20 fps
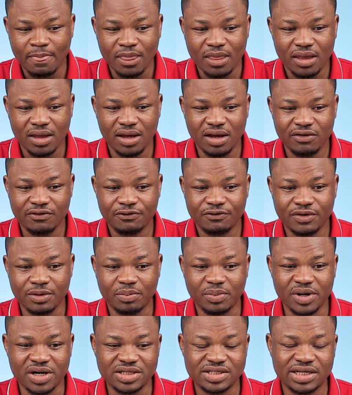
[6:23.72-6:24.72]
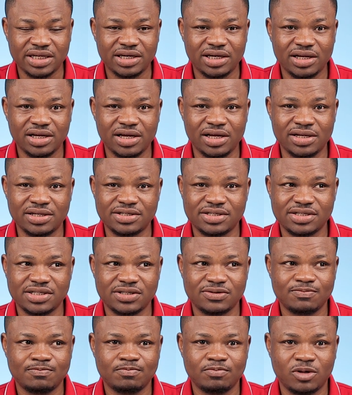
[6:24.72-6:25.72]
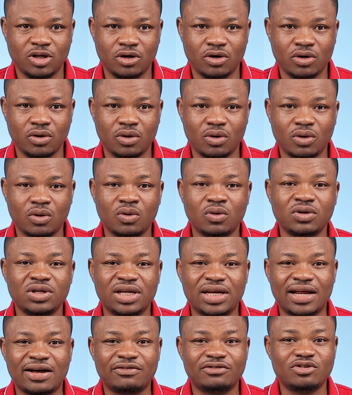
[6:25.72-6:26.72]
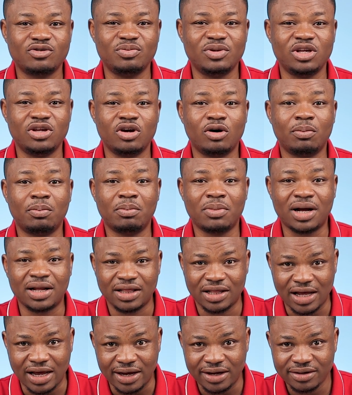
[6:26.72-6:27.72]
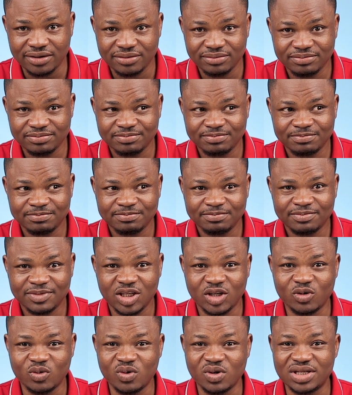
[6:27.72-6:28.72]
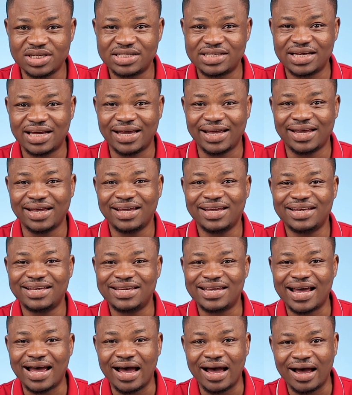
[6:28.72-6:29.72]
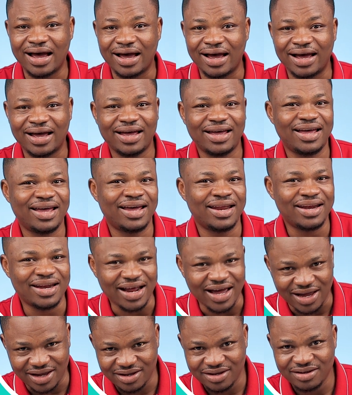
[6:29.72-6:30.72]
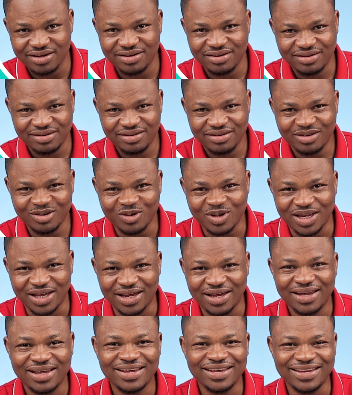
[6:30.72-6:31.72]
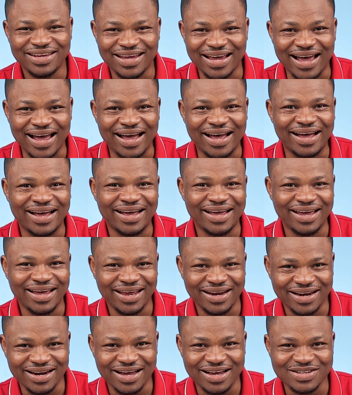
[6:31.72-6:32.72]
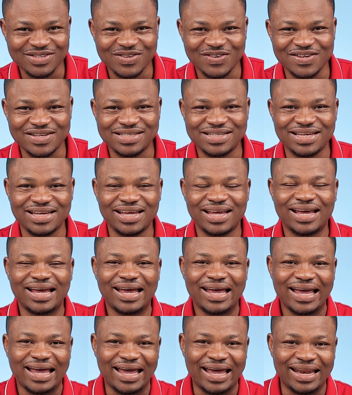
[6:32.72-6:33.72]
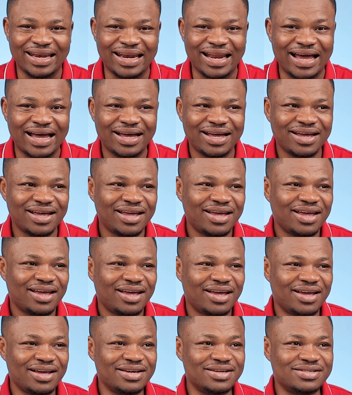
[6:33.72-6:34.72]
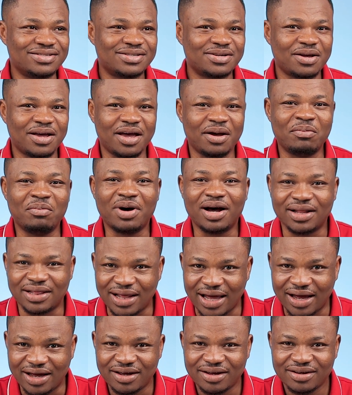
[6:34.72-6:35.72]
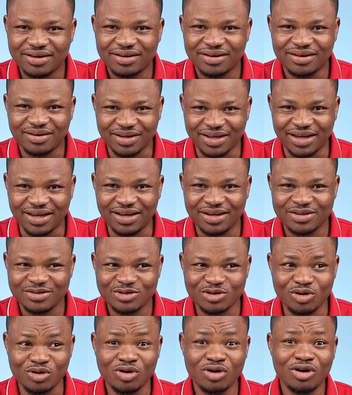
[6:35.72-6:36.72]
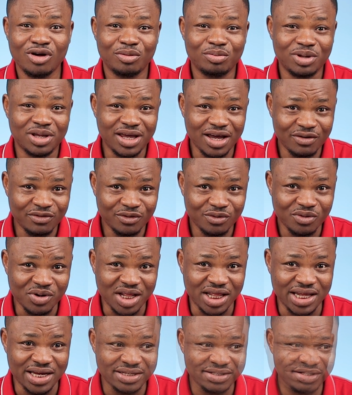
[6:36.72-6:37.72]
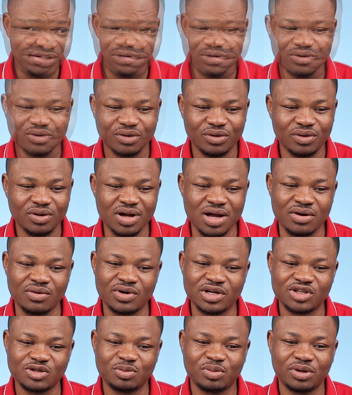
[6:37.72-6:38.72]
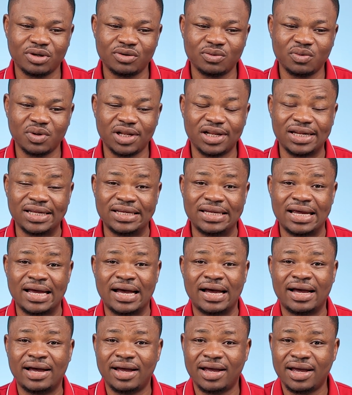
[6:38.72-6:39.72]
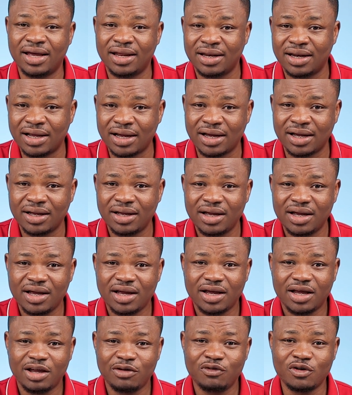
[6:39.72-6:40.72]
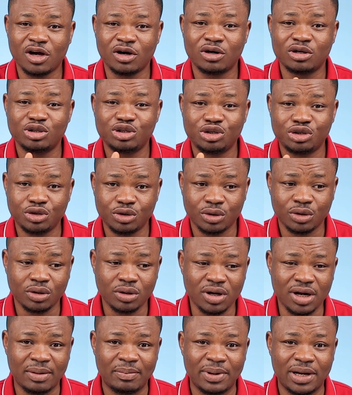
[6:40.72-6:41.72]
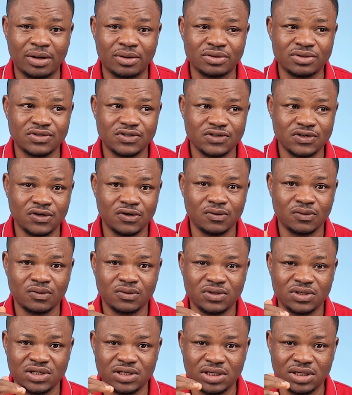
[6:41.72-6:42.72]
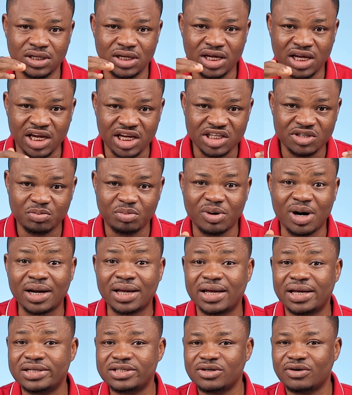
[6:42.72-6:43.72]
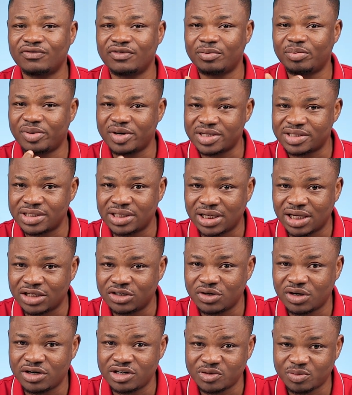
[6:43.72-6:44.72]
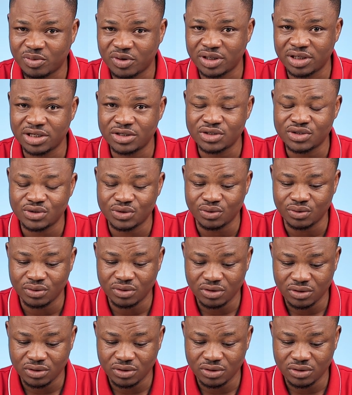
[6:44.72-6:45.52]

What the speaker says: If the person is, old enough to be your mother, you would say yeah, enna. Okay, yeah, enna. So you see, enna is a mother. Okay, so be careful with this. Don't go and respond with yeah, enna if you're not sure about, the age bracket of the person that you're responding to.